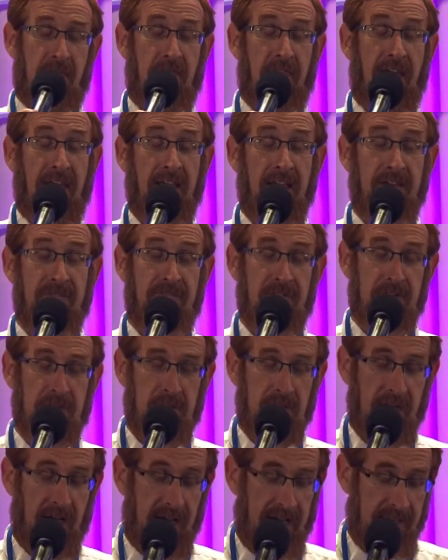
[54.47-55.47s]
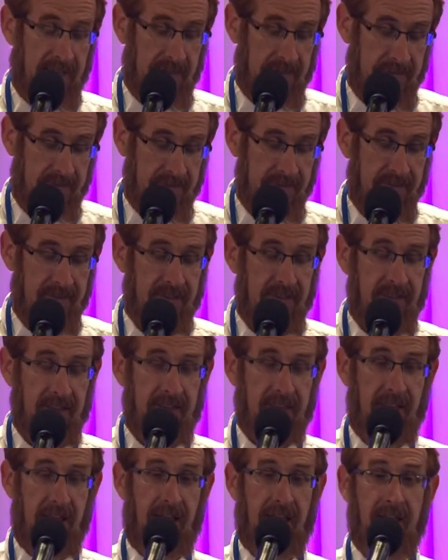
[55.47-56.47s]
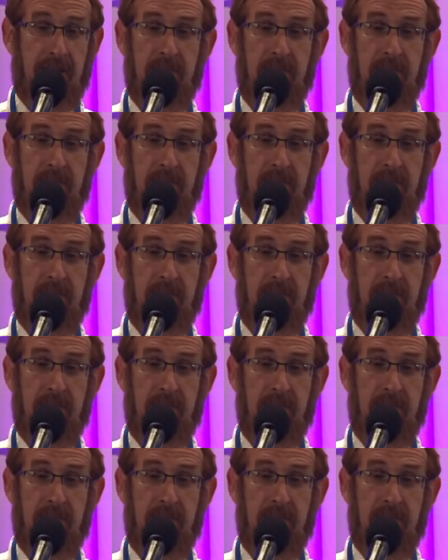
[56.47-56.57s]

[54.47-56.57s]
thankful to God that I